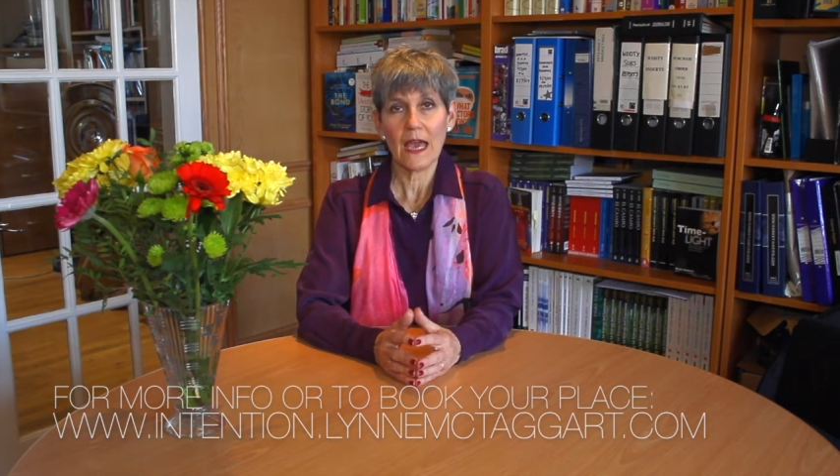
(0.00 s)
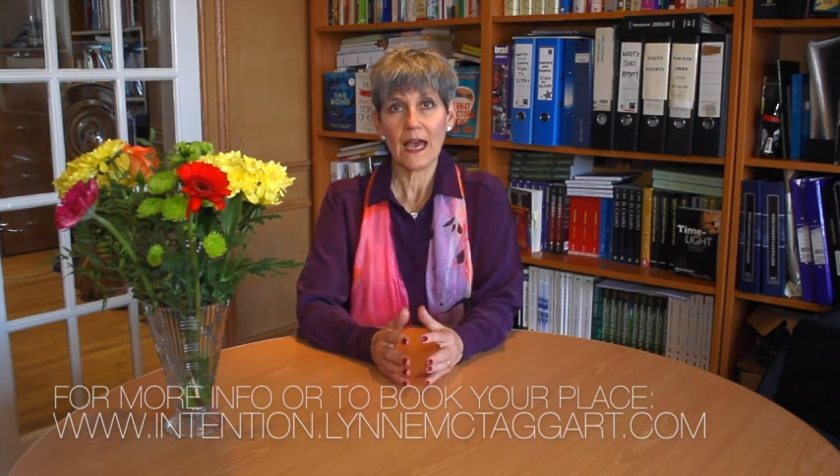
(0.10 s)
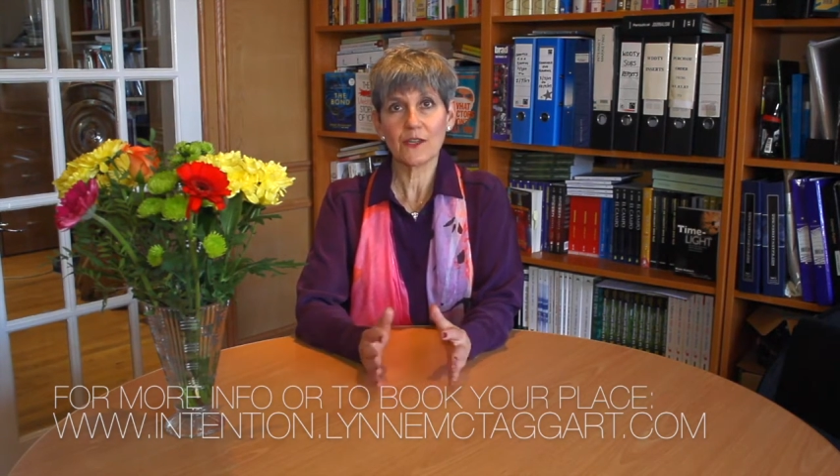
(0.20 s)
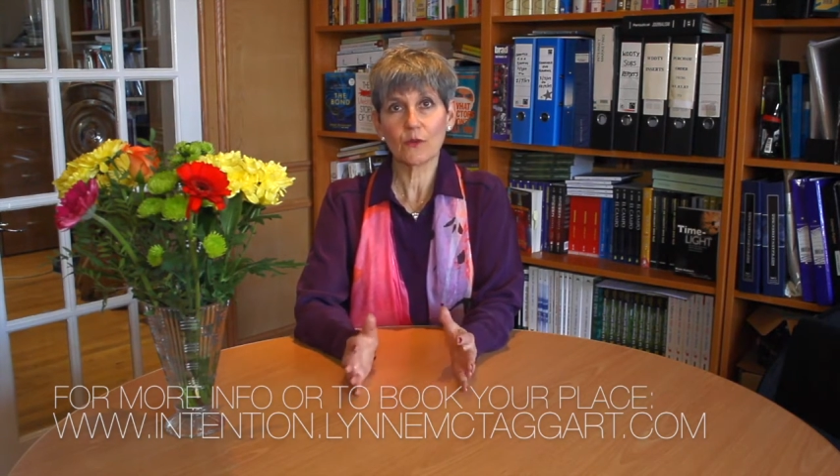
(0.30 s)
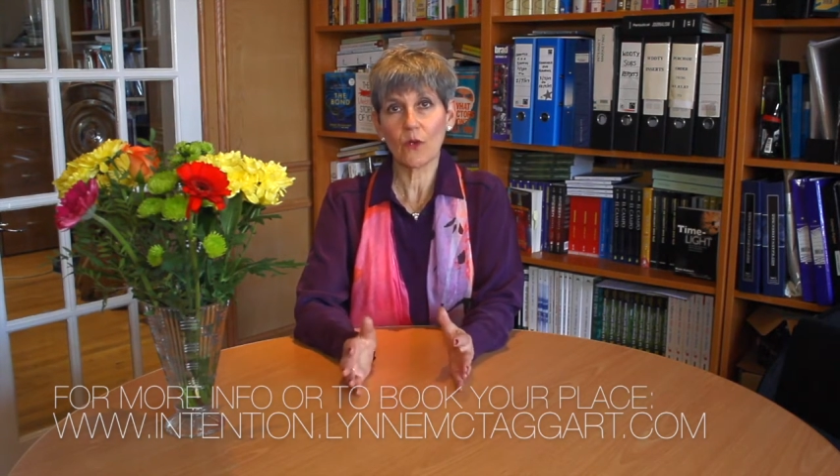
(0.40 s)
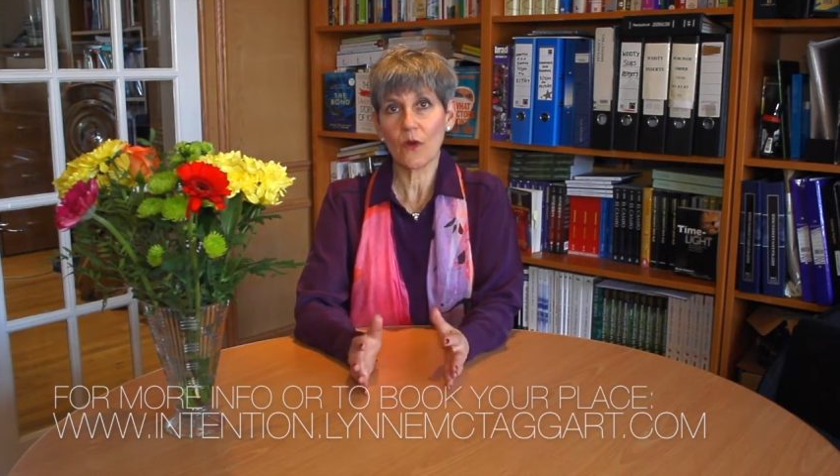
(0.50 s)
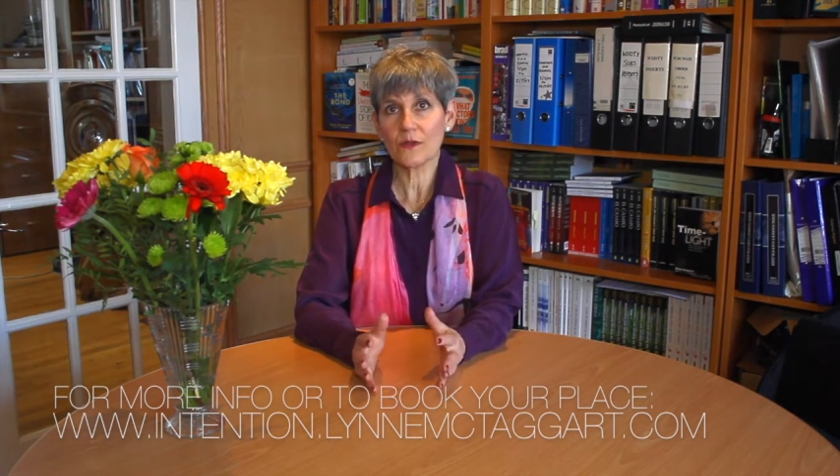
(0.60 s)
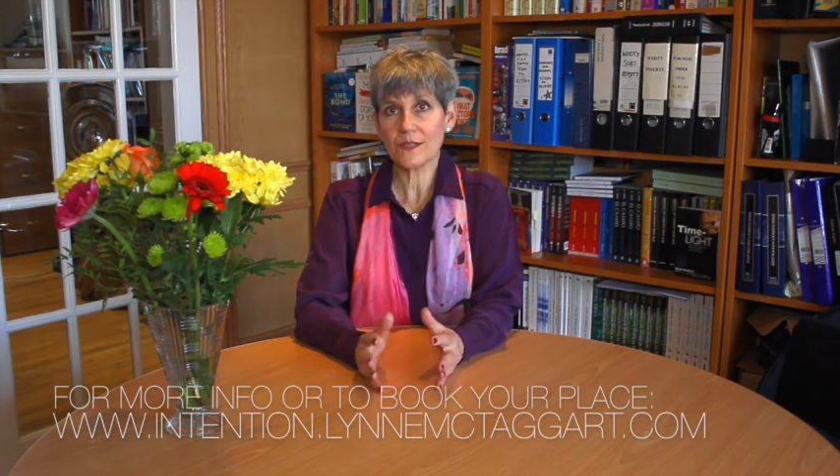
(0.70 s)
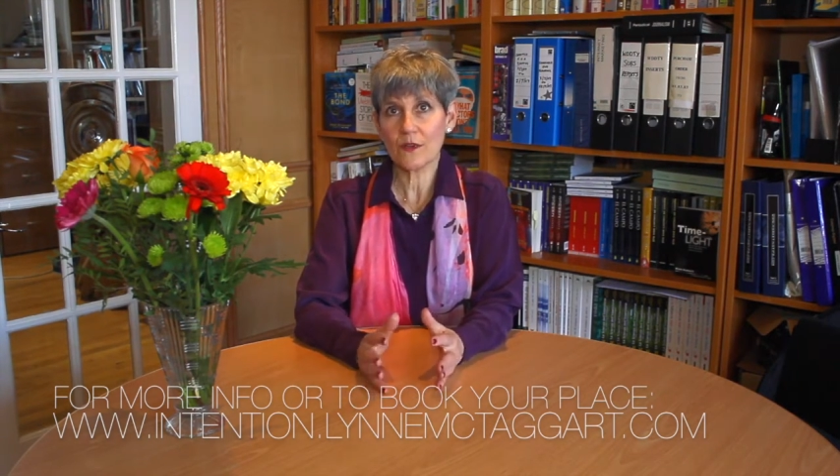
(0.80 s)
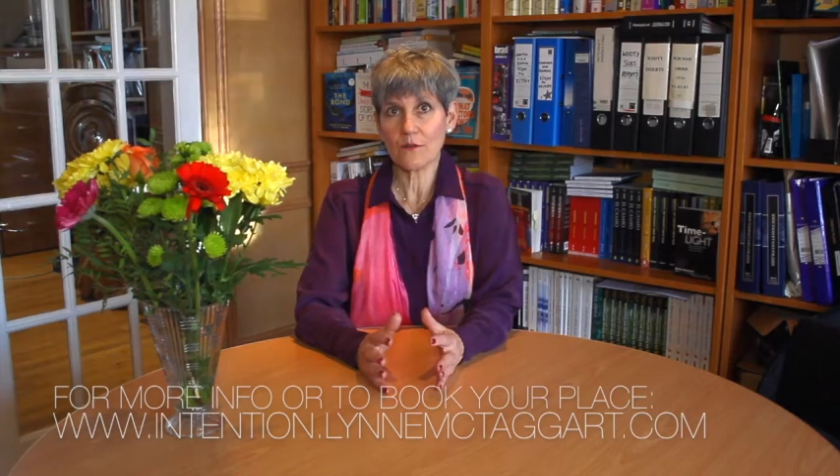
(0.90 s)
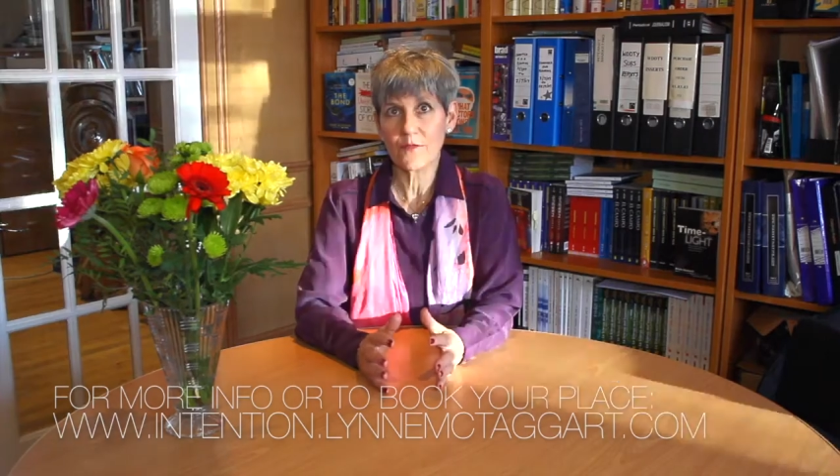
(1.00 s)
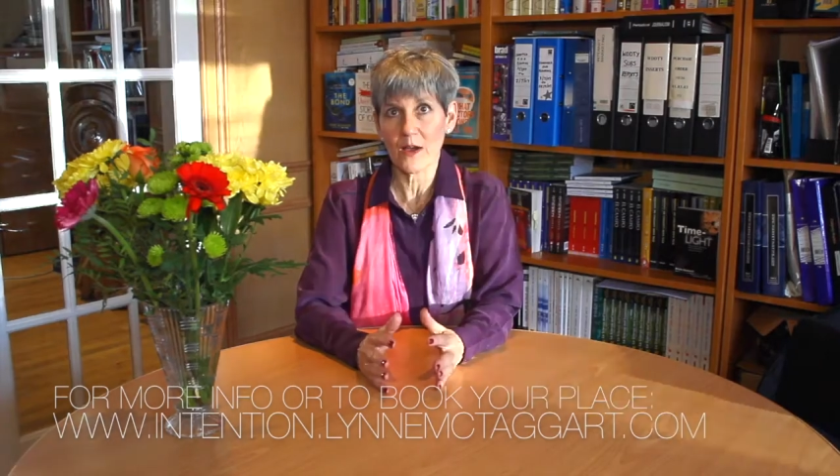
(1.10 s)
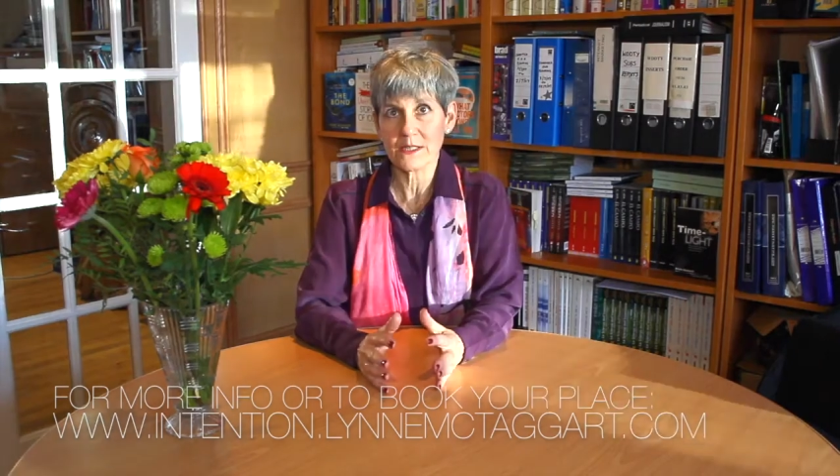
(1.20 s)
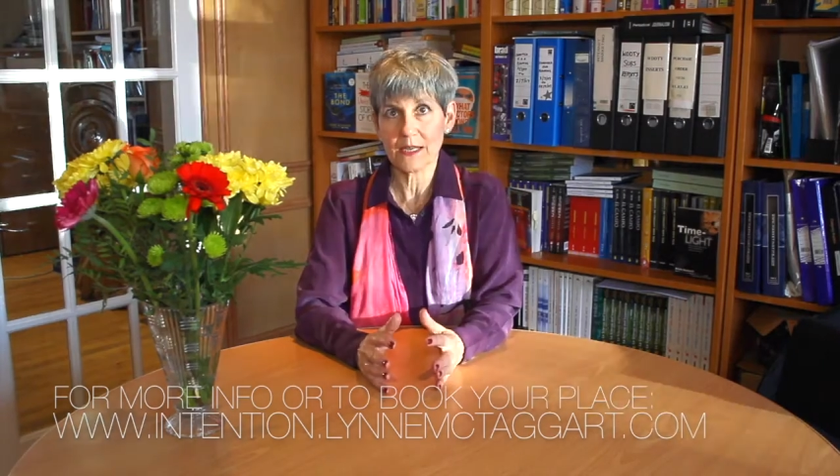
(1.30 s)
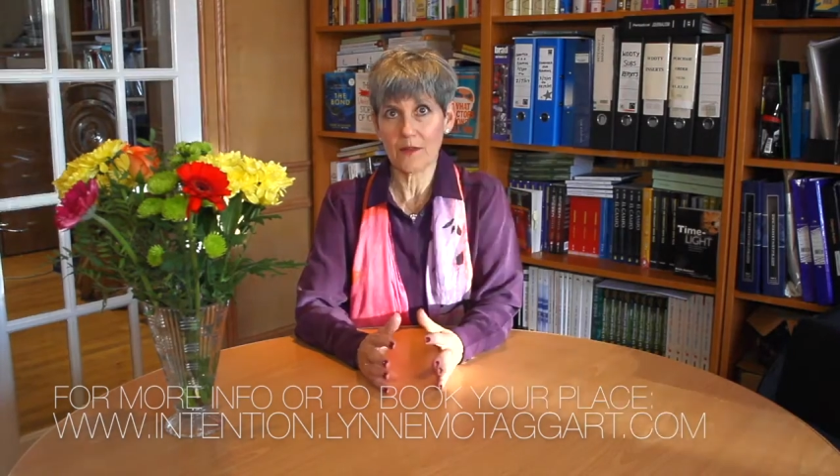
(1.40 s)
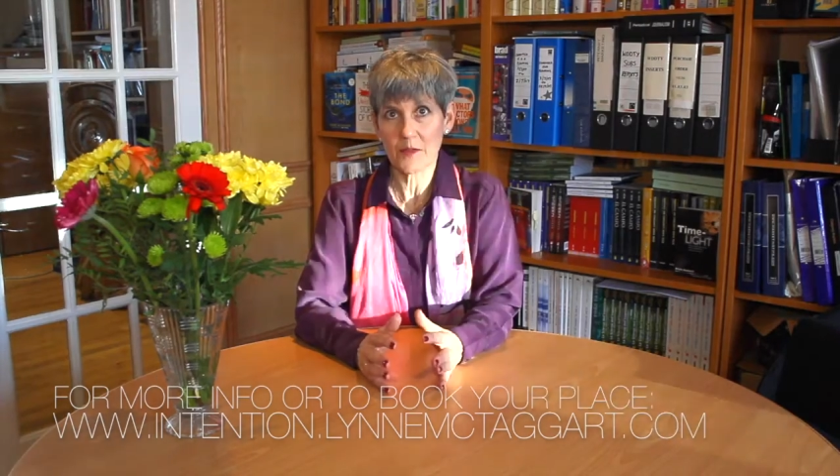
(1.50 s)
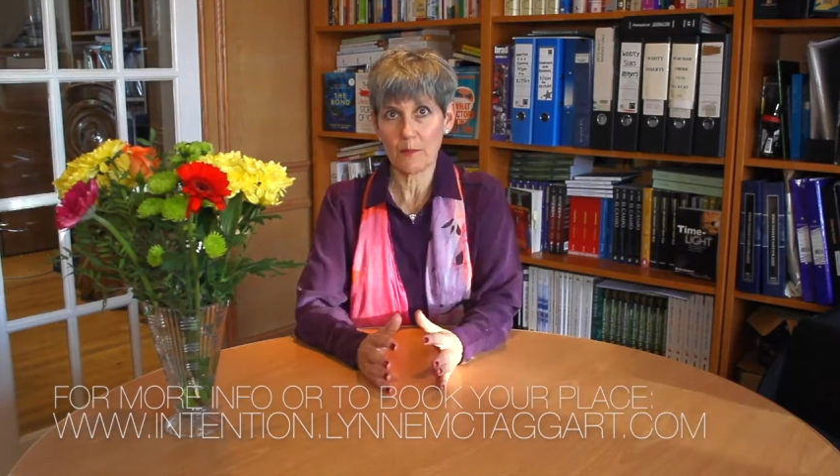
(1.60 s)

and you'll also find out the